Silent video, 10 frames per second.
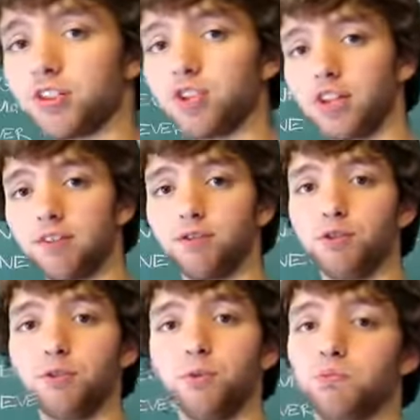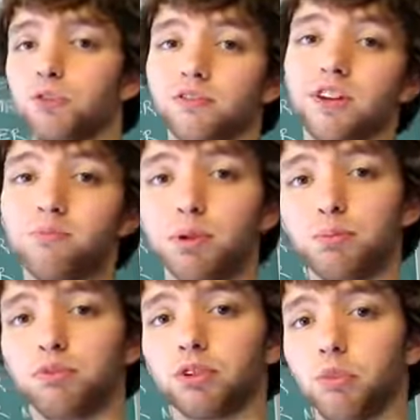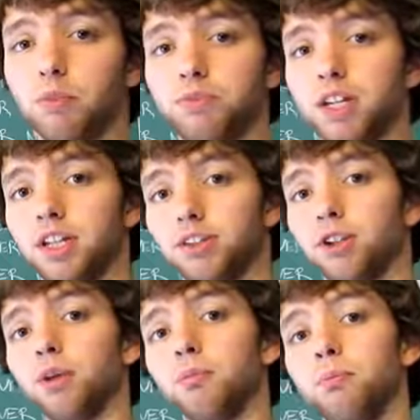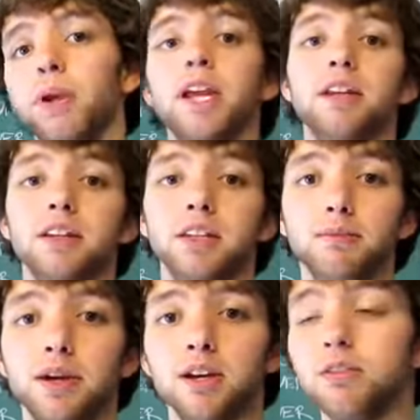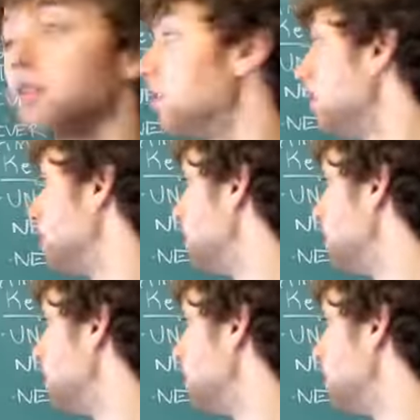changing if you prevent people from updating their main email.